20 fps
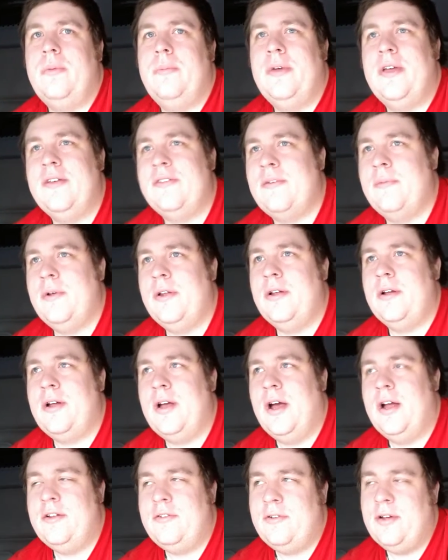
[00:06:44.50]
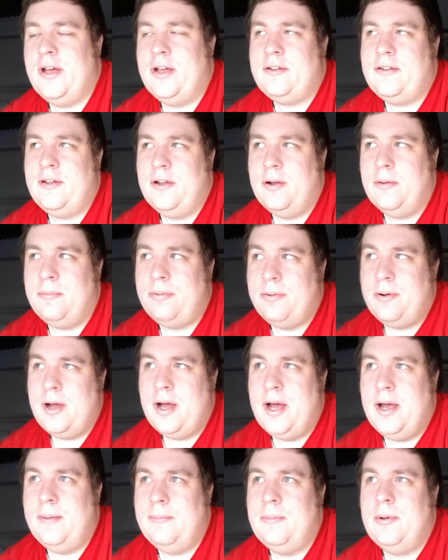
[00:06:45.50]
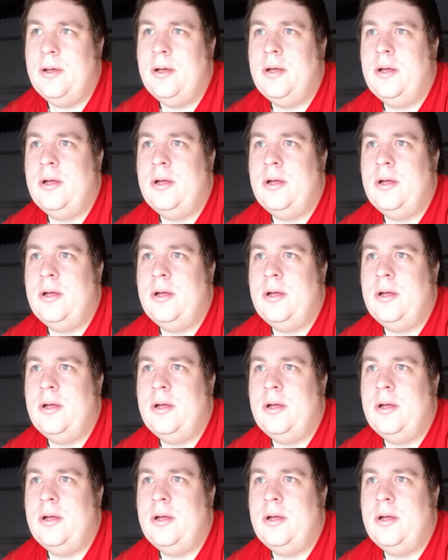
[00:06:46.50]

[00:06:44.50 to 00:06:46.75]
Because I'm under contract here at Prime,